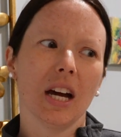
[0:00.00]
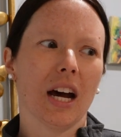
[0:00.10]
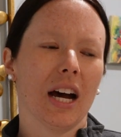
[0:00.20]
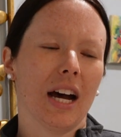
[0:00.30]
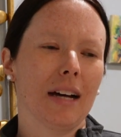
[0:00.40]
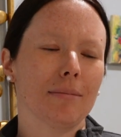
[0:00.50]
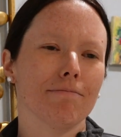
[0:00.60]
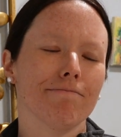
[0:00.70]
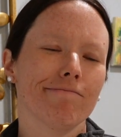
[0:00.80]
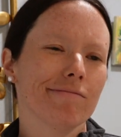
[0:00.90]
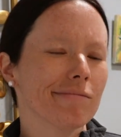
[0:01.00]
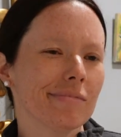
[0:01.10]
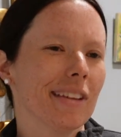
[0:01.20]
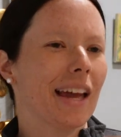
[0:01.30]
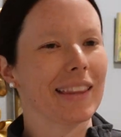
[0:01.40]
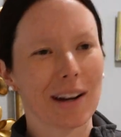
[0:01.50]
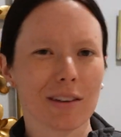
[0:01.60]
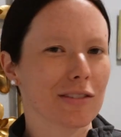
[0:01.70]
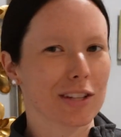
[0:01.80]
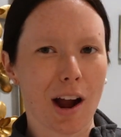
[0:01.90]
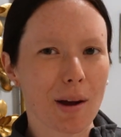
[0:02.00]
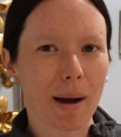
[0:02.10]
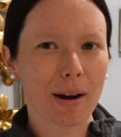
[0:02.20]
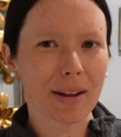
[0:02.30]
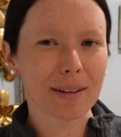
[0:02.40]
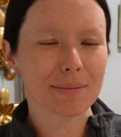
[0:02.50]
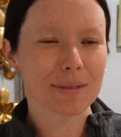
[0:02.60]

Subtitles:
and they don't even talk about it.